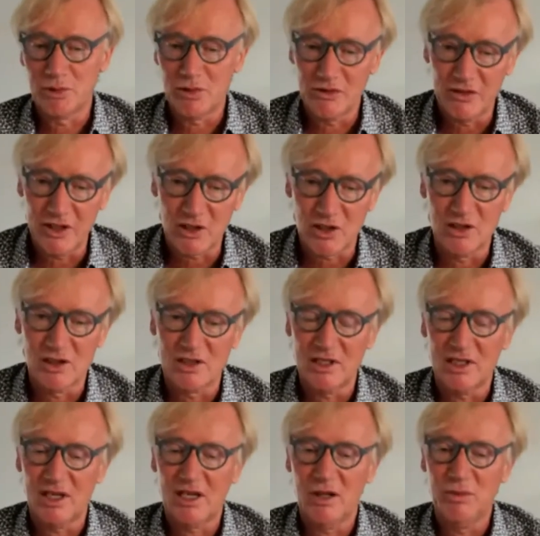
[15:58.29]
professions
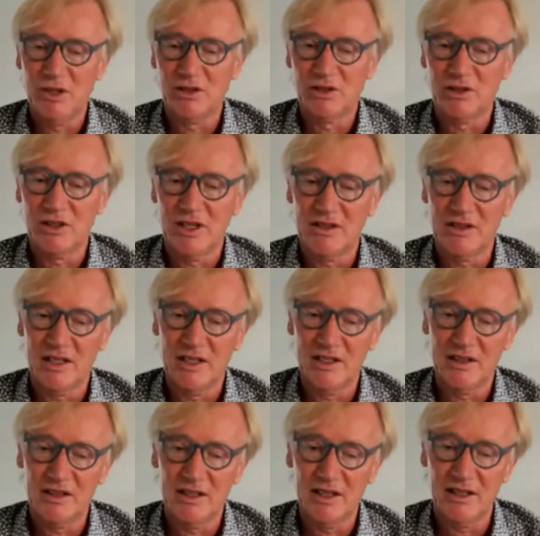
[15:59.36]
that are coming
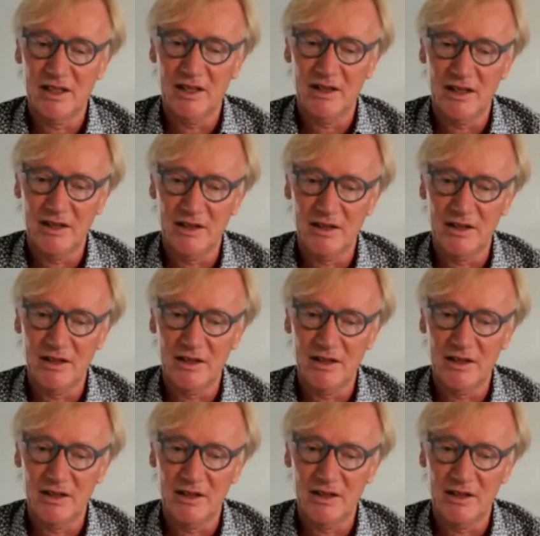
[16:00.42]
together and